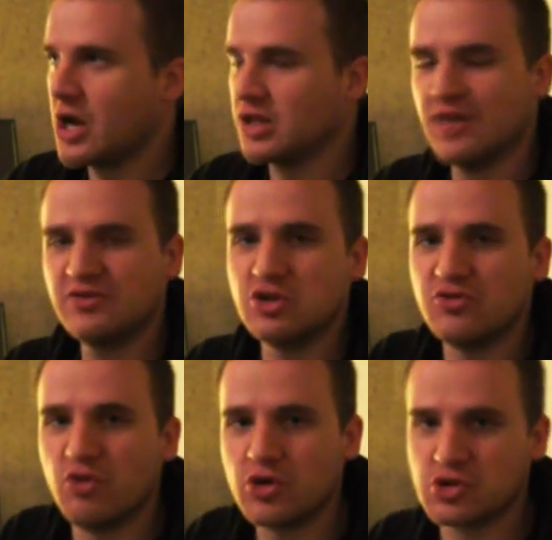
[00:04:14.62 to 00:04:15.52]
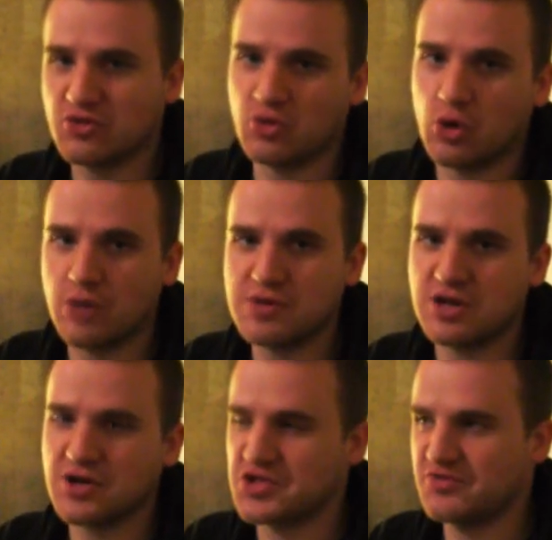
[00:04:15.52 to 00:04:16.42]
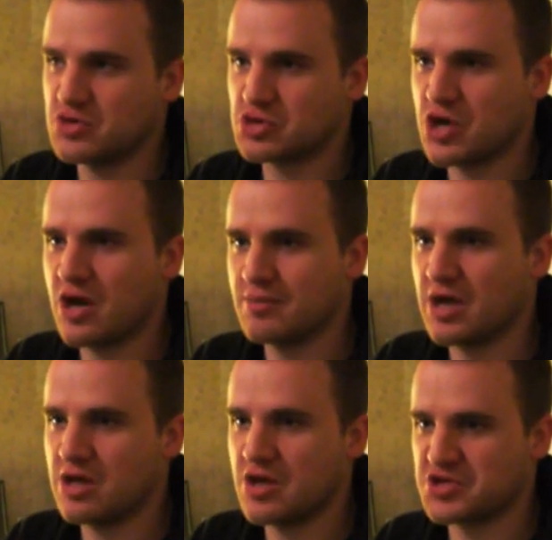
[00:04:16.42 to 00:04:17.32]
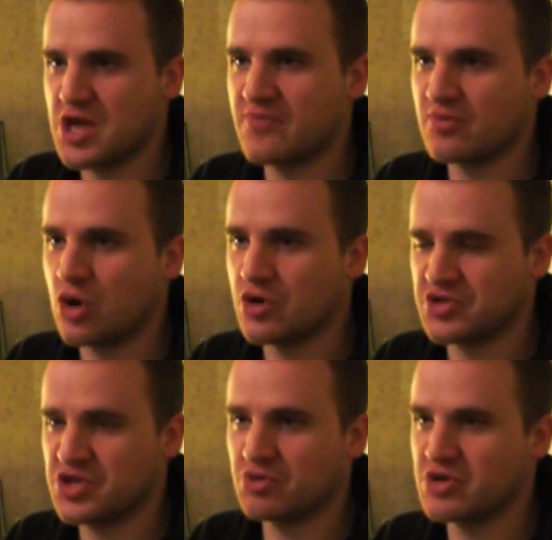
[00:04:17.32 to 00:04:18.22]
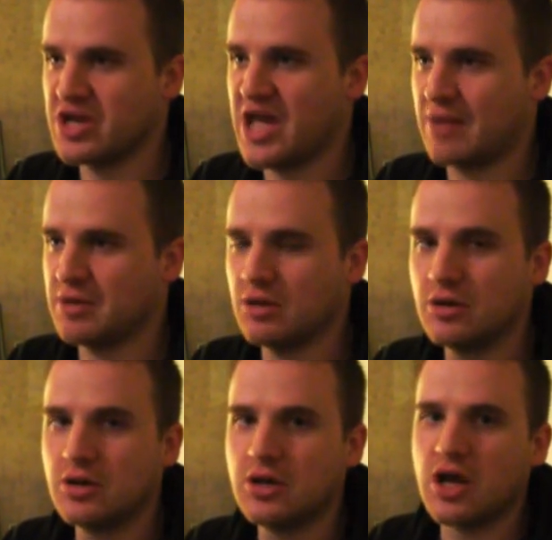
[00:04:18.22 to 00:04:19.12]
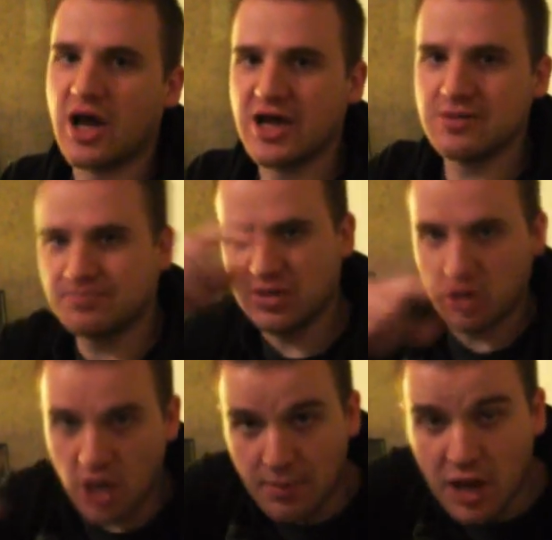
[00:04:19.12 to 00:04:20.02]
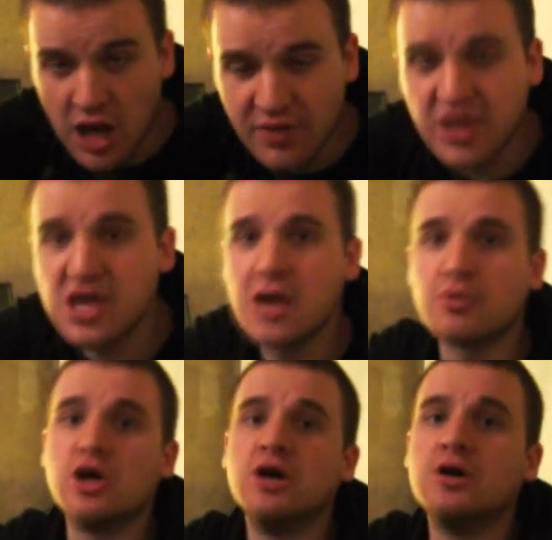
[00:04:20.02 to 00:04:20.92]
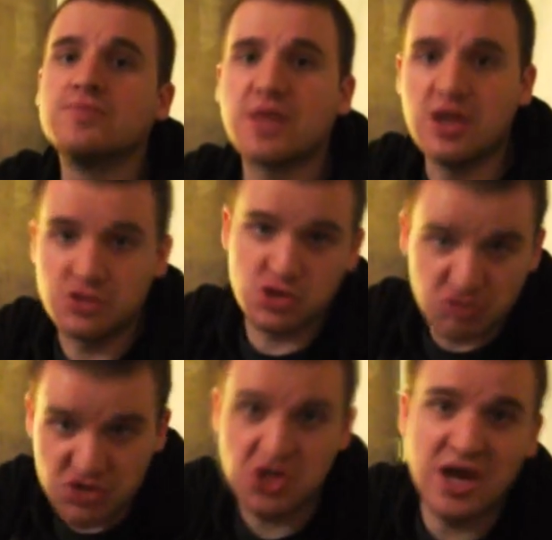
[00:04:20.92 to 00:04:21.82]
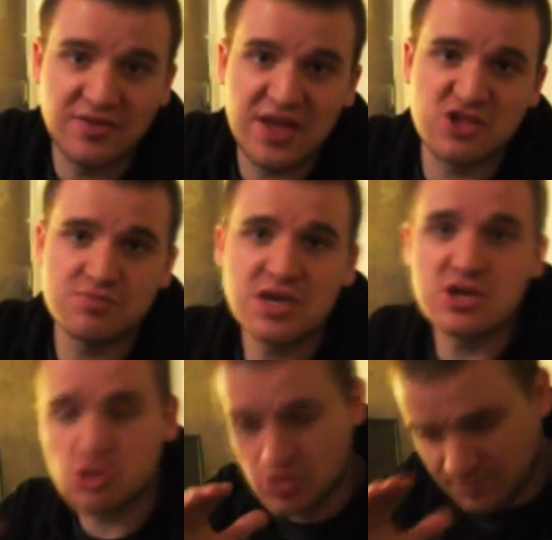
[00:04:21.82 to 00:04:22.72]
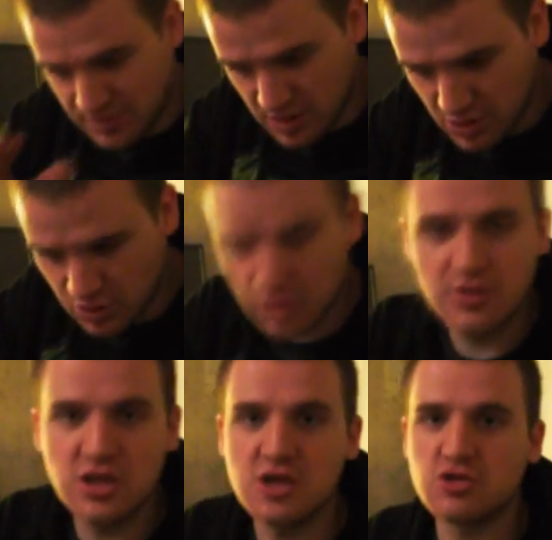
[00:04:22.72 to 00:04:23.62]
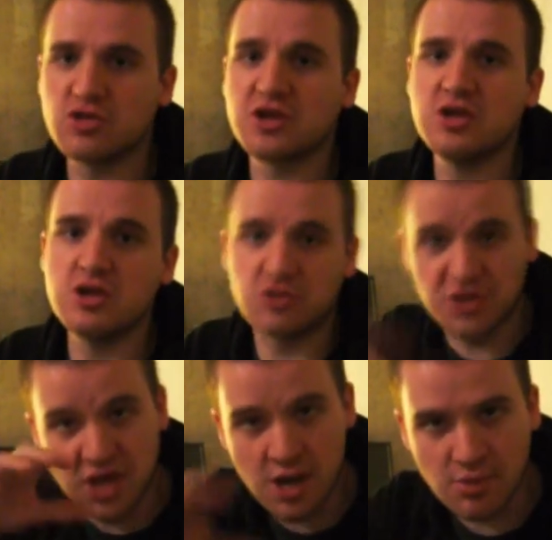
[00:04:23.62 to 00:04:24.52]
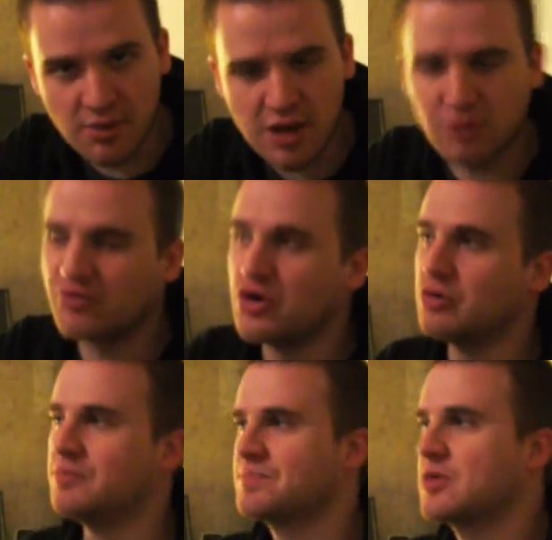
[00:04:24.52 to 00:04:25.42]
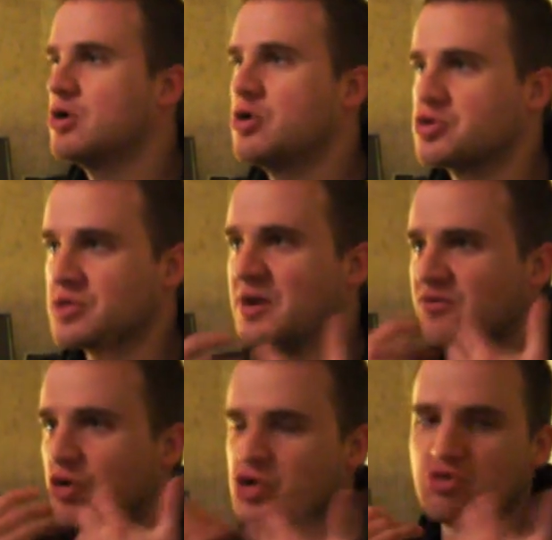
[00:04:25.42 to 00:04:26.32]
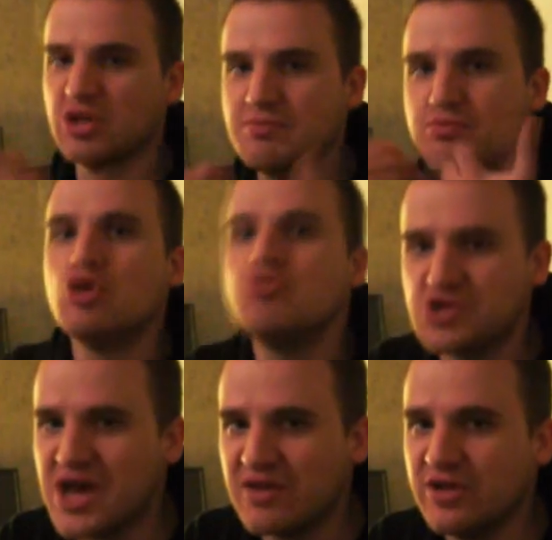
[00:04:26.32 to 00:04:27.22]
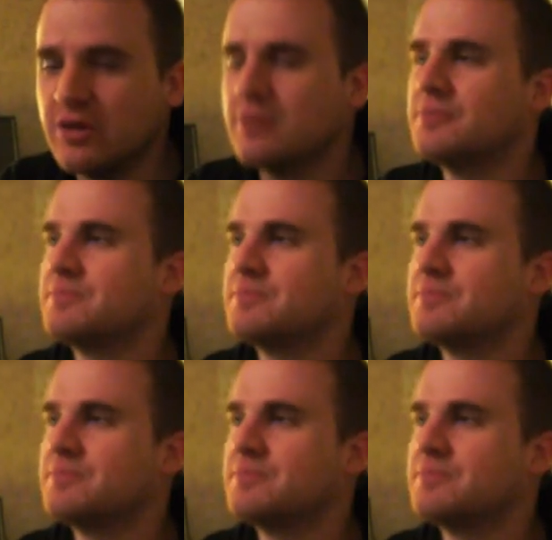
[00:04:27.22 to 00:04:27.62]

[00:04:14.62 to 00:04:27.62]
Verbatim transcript: I'd love to do voiceover work because if you saw in my Escape from Hossis reenactment, I got behind the camera and just recited that speech into the into the camera microphone so that my voice really booms out of it